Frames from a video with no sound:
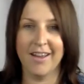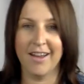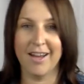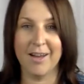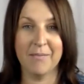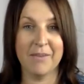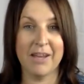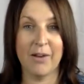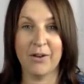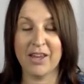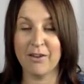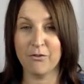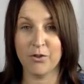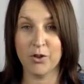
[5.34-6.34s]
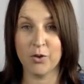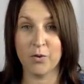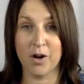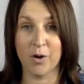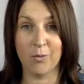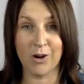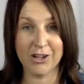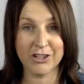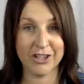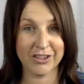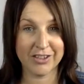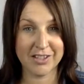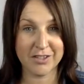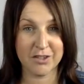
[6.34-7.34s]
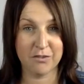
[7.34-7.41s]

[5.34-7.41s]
Now if you are watching this,